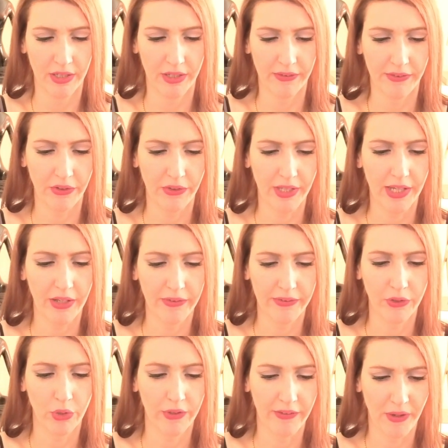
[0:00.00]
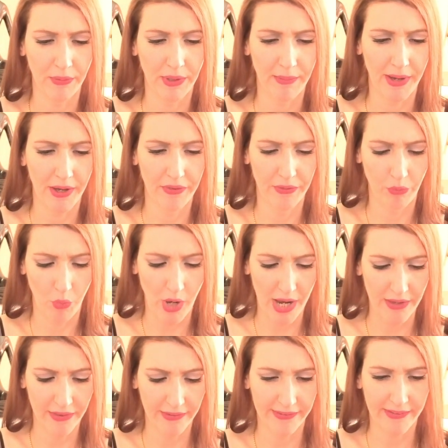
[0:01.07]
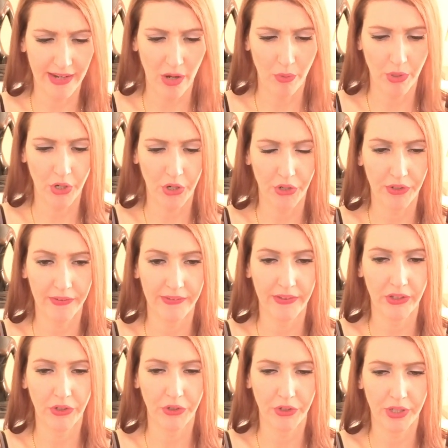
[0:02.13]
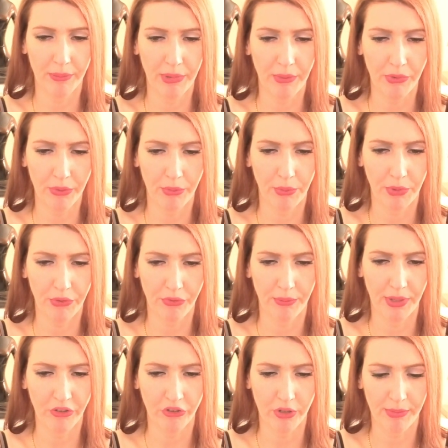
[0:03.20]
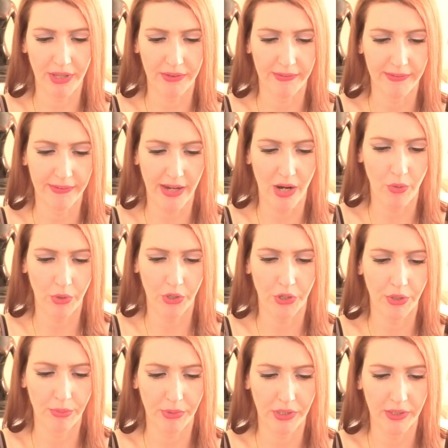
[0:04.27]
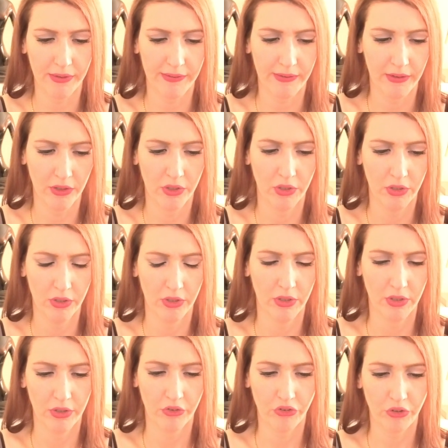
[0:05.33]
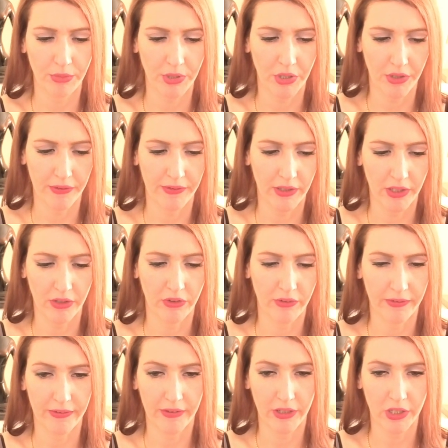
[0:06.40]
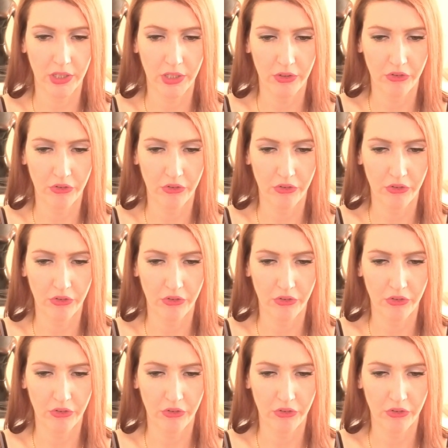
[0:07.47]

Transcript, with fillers: Is there anything else you can tell me about why this Tower card is here? Give me a little bit more information about this Tower card, please. Show me the cards I need to see.